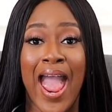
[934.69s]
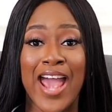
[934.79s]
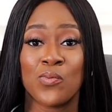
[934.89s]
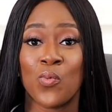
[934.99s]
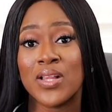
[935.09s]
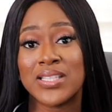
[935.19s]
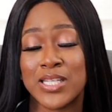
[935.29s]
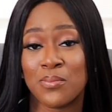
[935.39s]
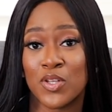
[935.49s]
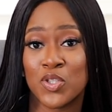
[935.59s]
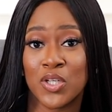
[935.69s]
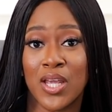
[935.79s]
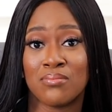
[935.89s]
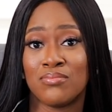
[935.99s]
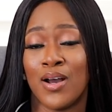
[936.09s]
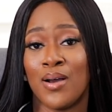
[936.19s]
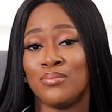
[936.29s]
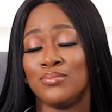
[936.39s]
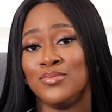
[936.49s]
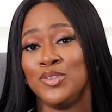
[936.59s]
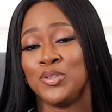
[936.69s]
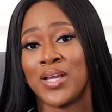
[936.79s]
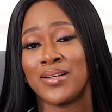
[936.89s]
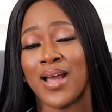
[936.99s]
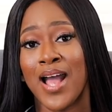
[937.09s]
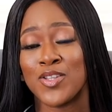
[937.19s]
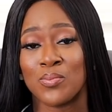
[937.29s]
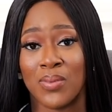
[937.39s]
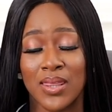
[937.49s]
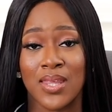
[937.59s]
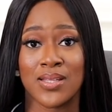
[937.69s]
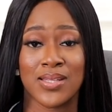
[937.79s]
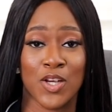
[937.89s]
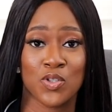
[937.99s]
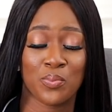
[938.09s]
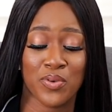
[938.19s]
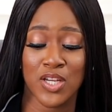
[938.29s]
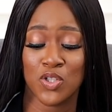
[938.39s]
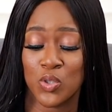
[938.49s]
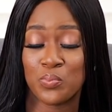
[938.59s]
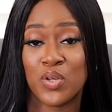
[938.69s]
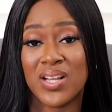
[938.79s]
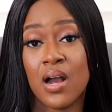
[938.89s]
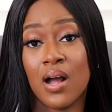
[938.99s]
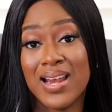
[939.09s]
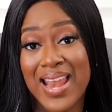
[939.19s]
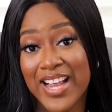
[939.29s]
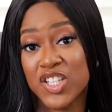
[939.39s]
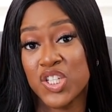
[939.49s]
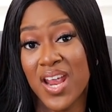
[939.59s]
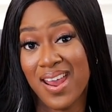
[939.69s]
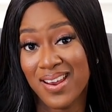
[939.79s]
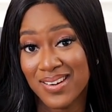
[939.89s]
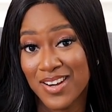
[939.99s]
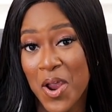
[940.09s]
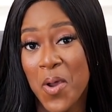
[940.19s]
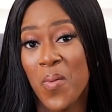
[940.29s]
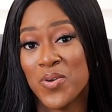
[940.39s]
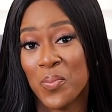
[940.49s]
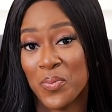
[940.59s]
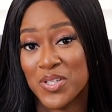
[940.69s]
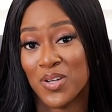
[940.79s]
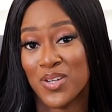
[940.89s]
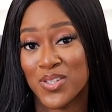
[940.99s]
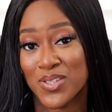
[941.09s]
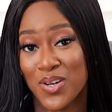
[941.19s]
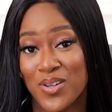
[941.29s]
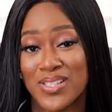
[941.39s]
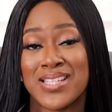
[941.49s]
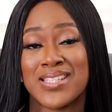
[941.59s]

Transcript: And one tip that you can add to make things extra pretty, you just put a leg chain when you're putting on a skirt.